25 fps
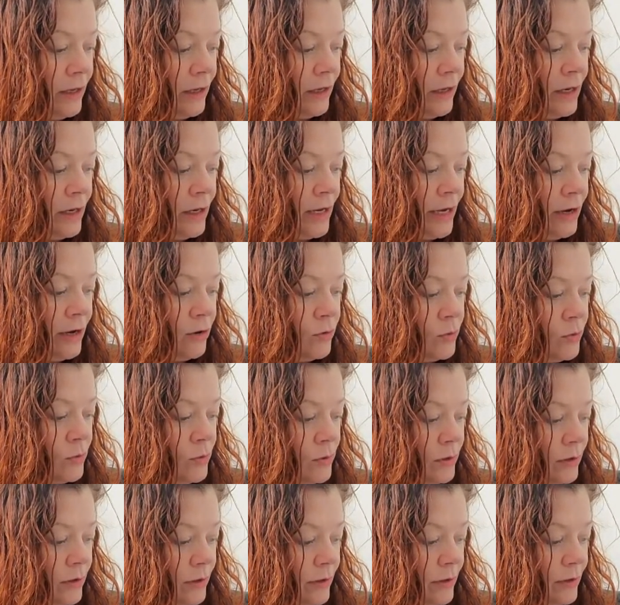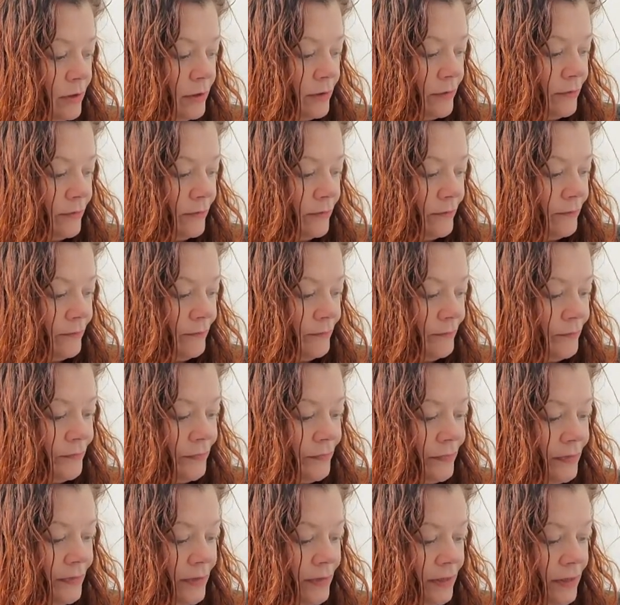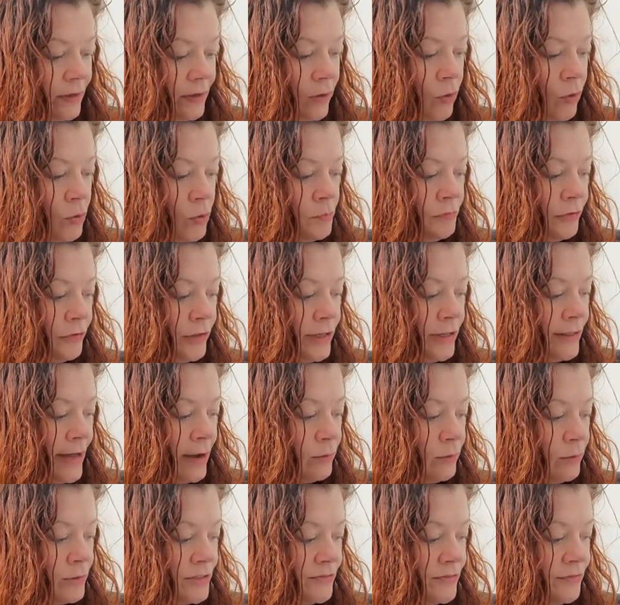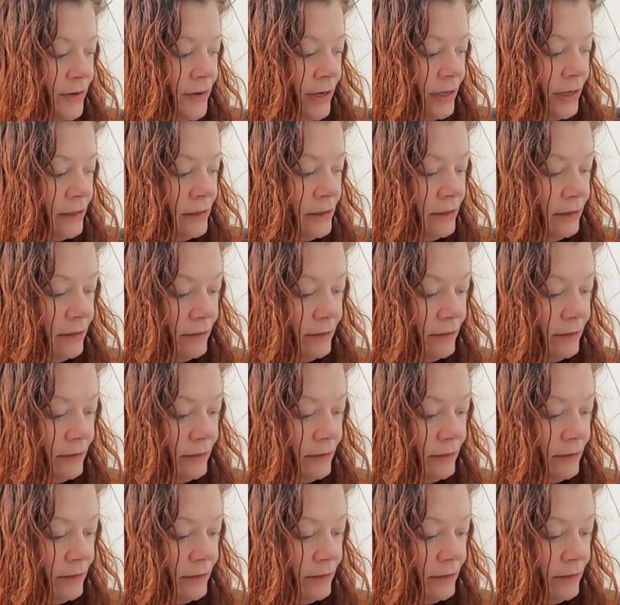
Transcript: Now, hopefully that was fun.